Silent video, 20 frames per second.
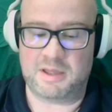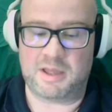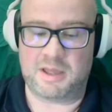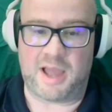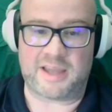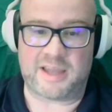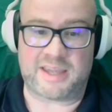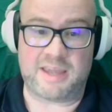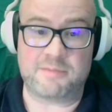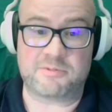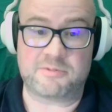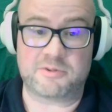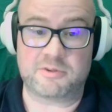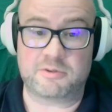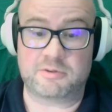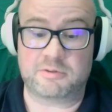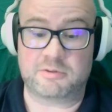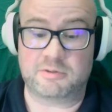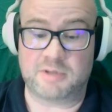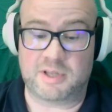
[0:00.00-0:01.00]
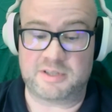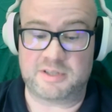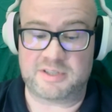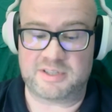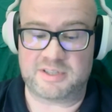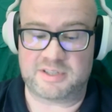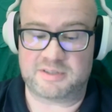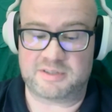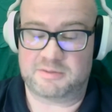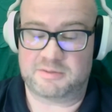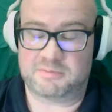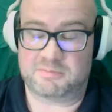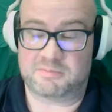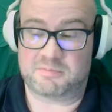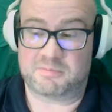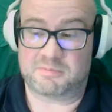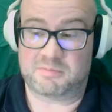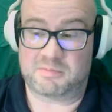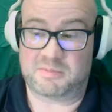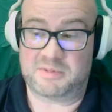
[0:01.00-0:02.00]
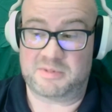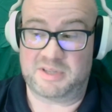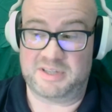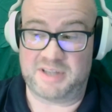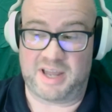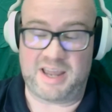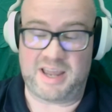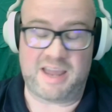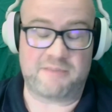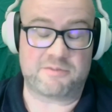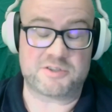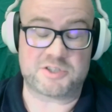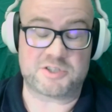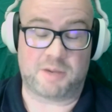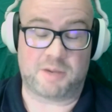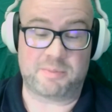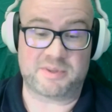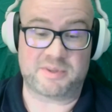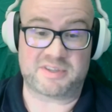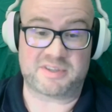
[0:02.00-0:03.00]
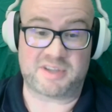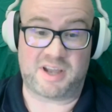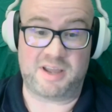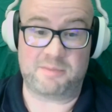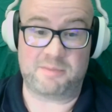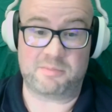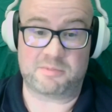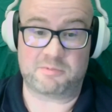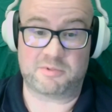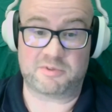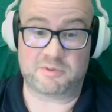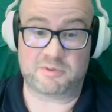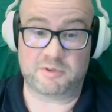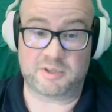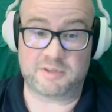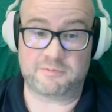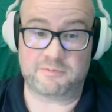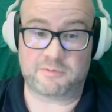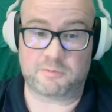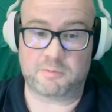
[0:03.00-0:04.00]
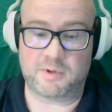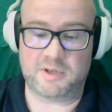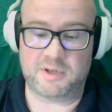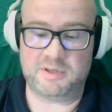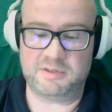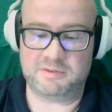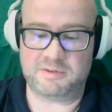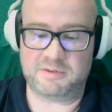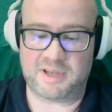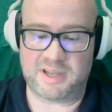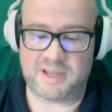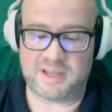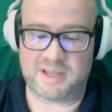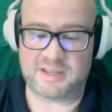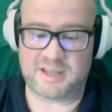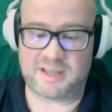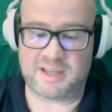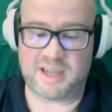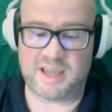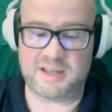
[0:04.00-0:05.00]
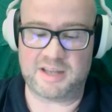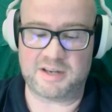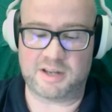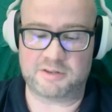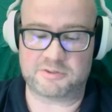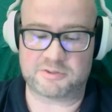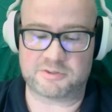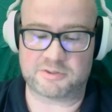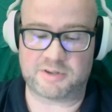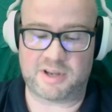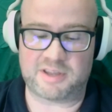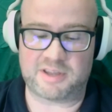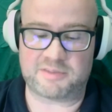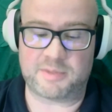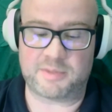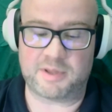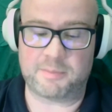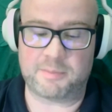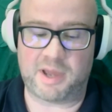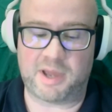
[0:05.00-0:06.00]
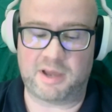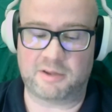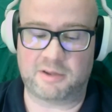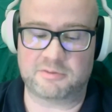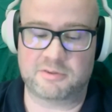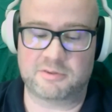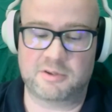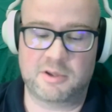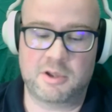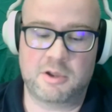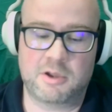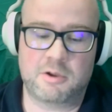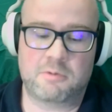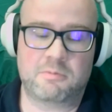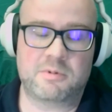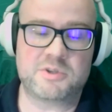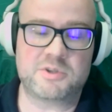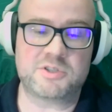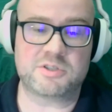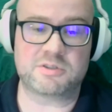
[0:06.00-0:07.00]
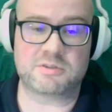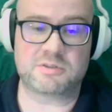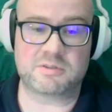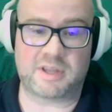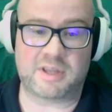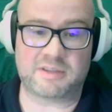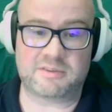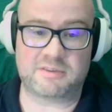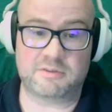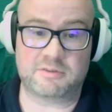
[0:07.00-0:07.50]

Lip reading: I came to London and did not have a job at the time and was looking for one. And a headhunter asked me about, would you like to